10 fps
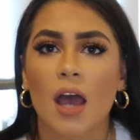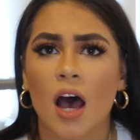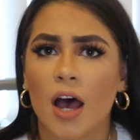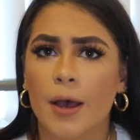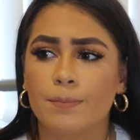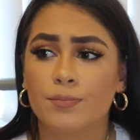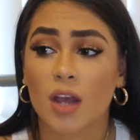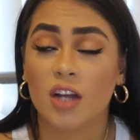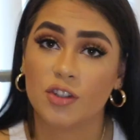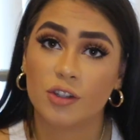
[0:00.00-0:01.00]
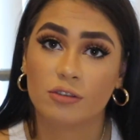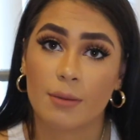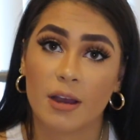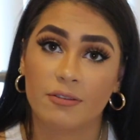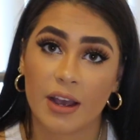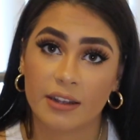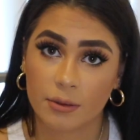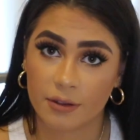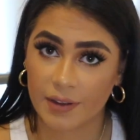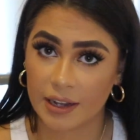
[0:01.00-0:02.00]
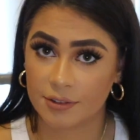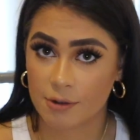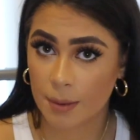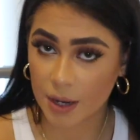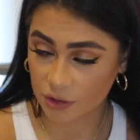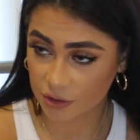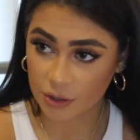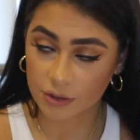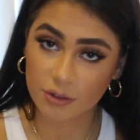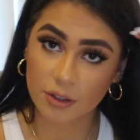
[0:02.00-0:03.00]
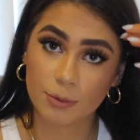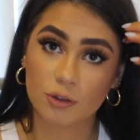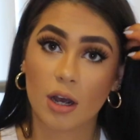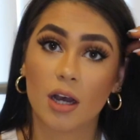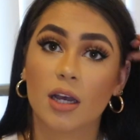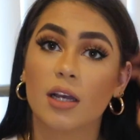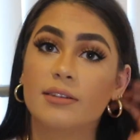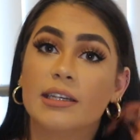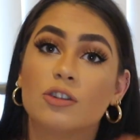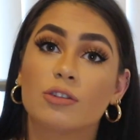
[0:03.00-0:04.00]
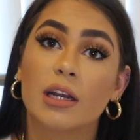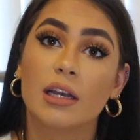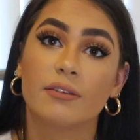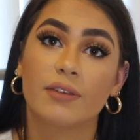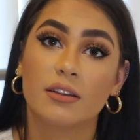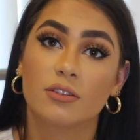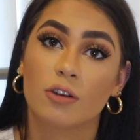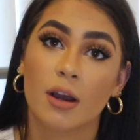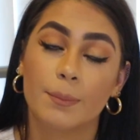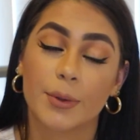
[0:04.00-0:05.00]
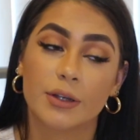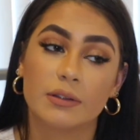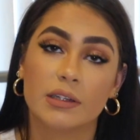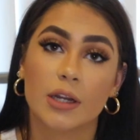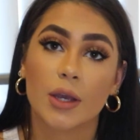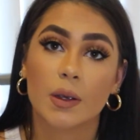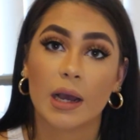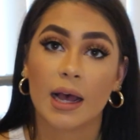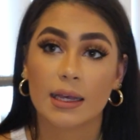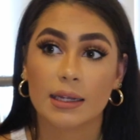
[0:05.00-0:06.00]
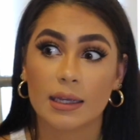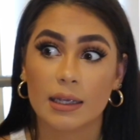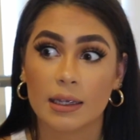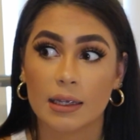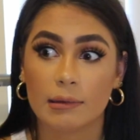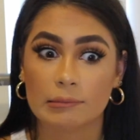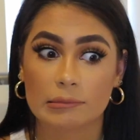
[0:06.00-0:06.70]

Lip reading: I do scrub my face with a face scrub. I just use the Superdrug Tea Tree face scrub because, you know, acne.